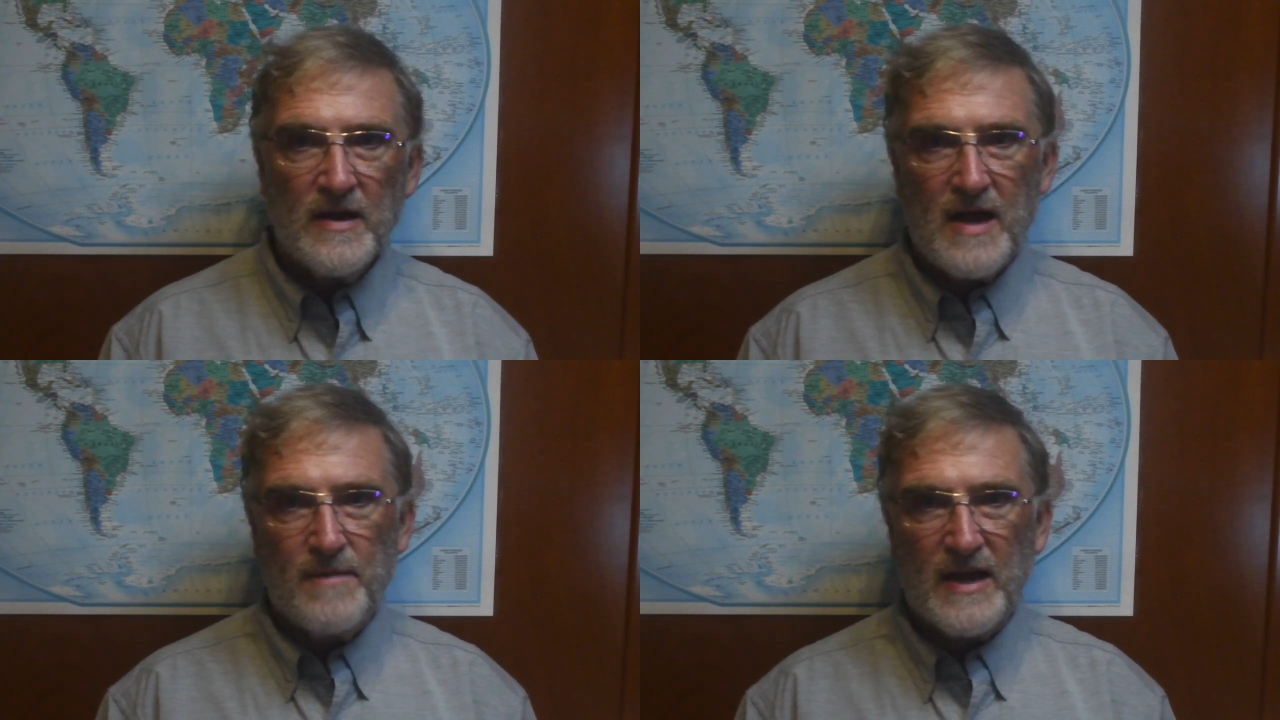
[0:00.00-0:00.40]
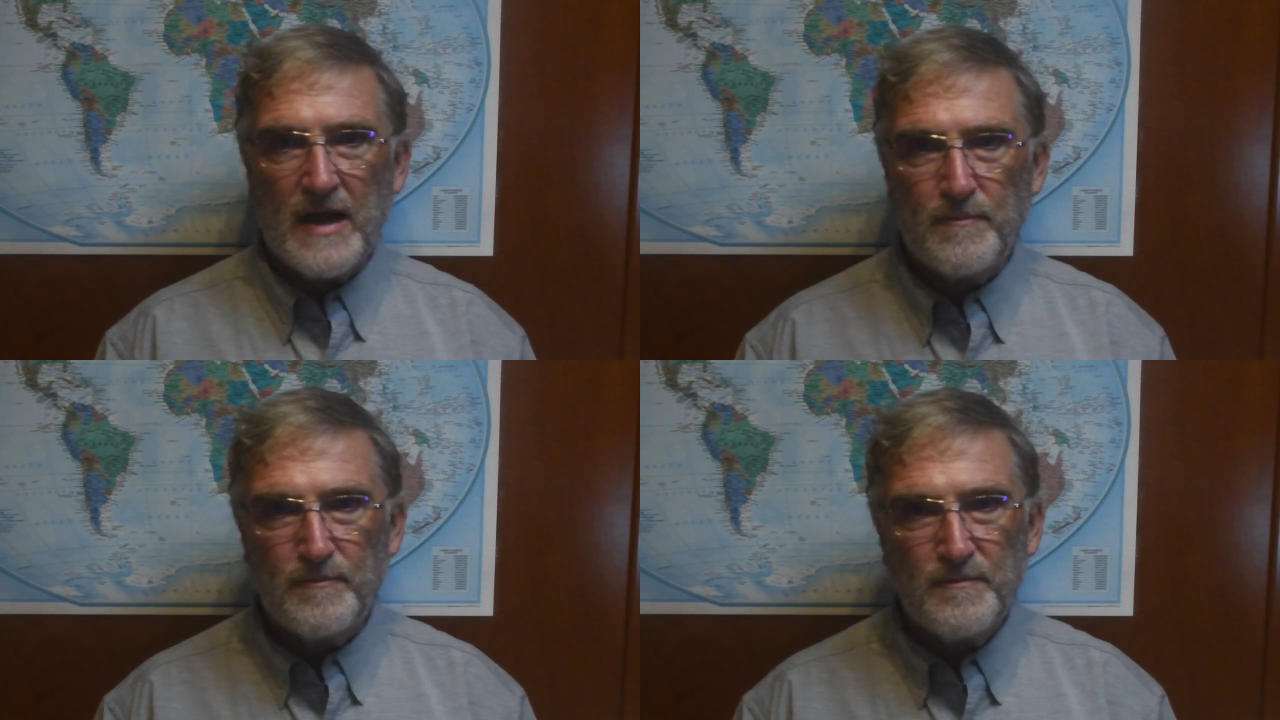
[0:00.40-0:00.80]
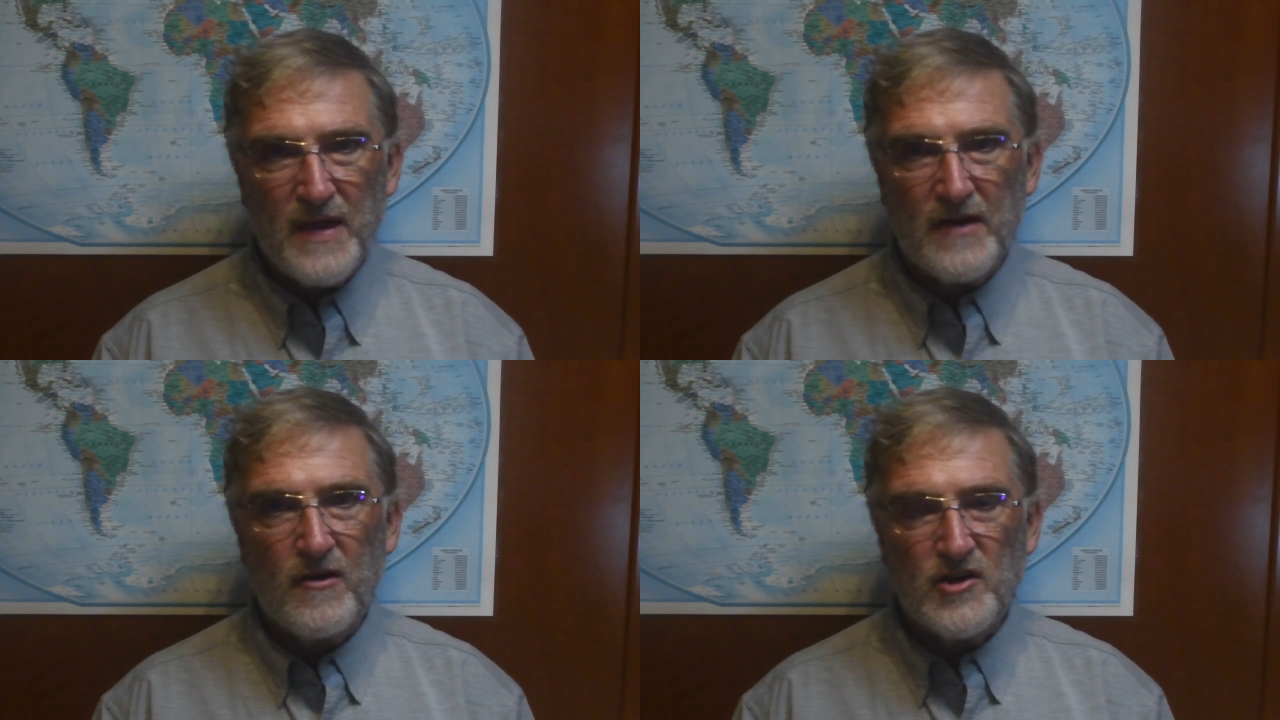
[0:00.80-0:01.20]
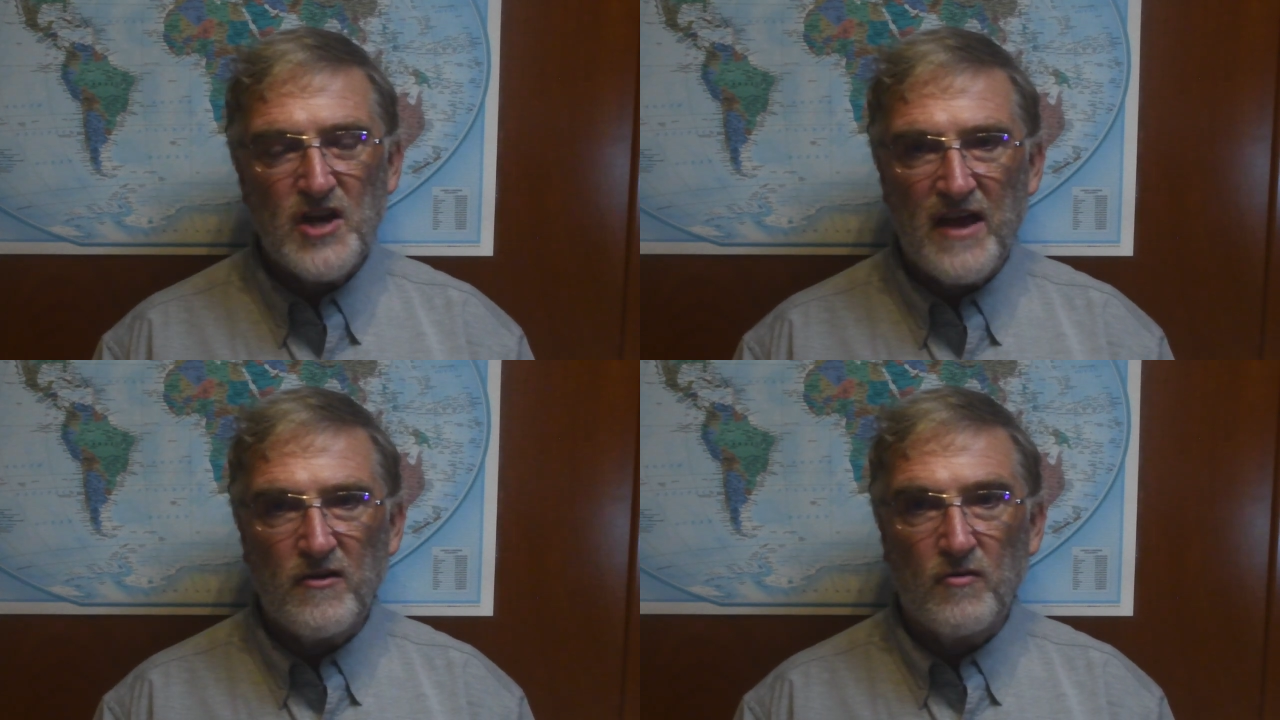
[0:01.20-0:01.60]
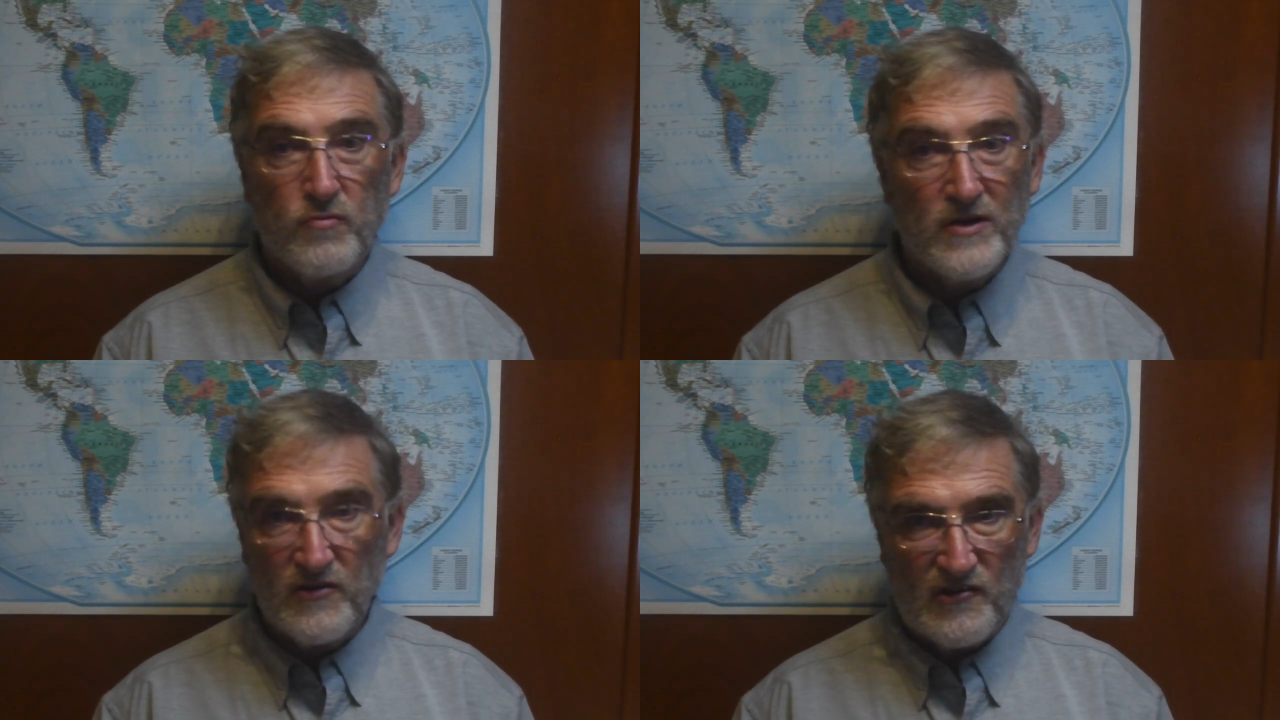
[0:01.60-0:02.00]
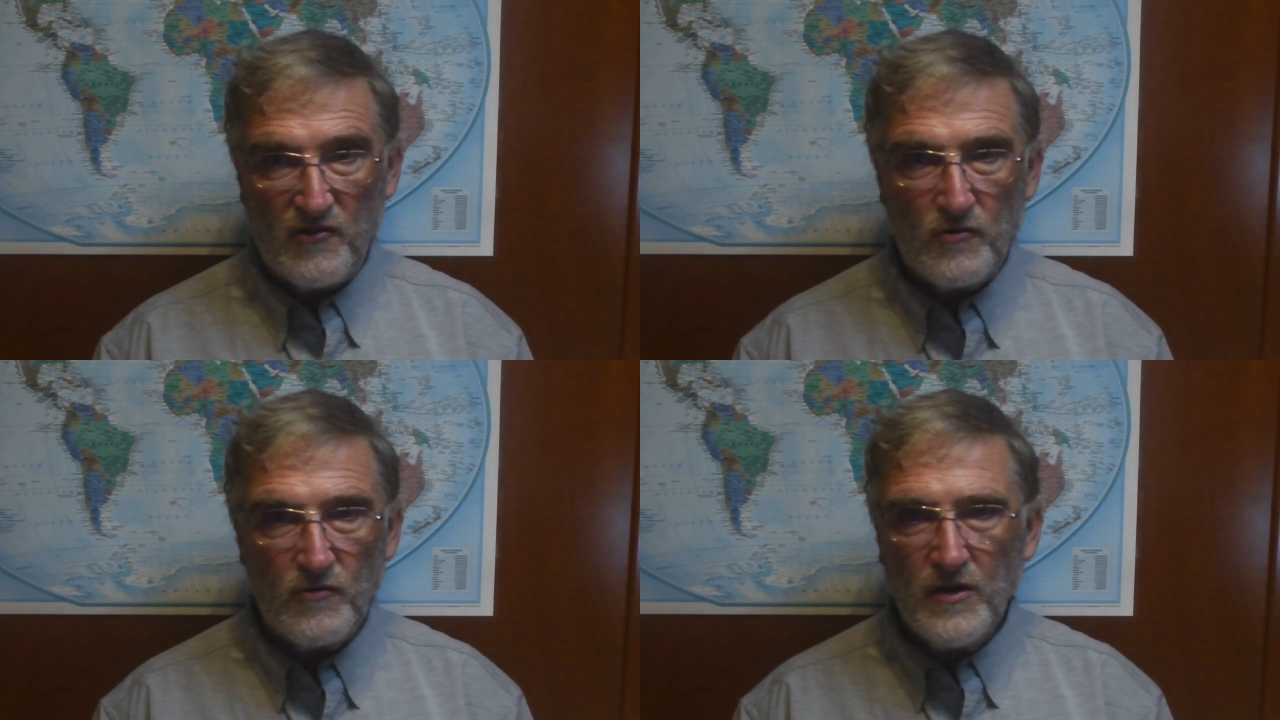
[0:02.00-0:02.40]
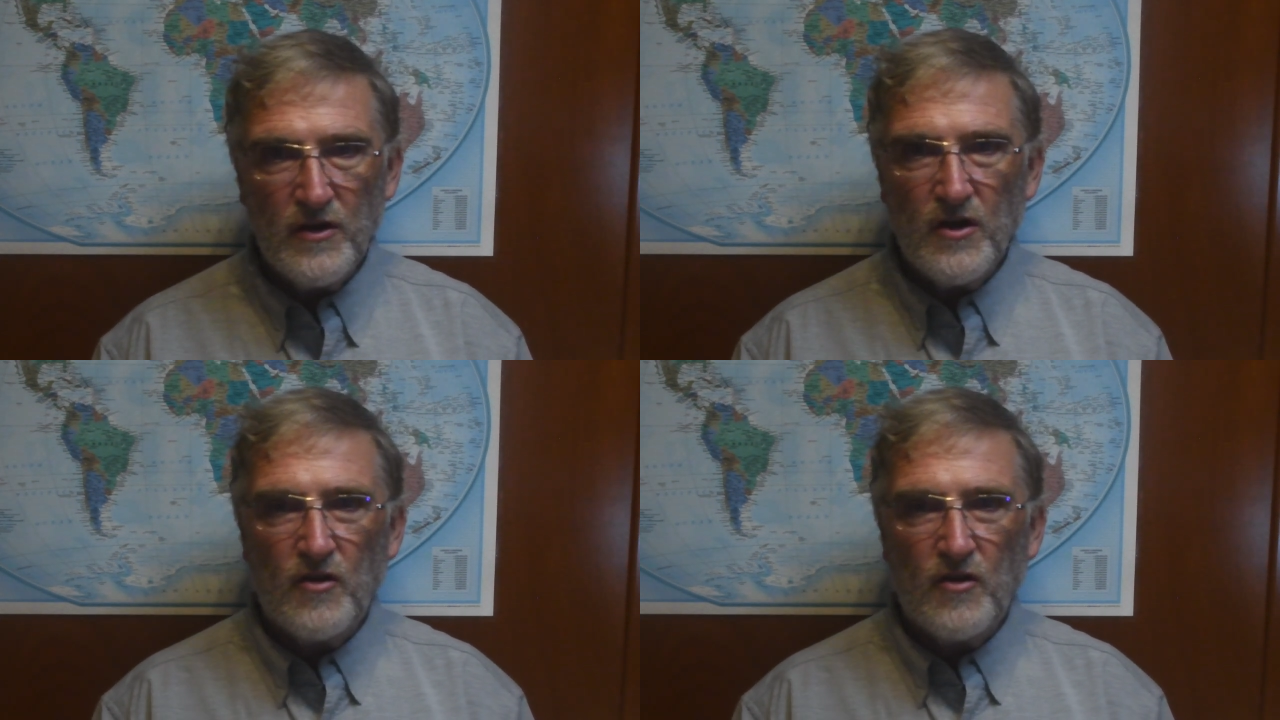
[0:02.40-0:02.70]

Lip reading: Coming up in our channel real soon,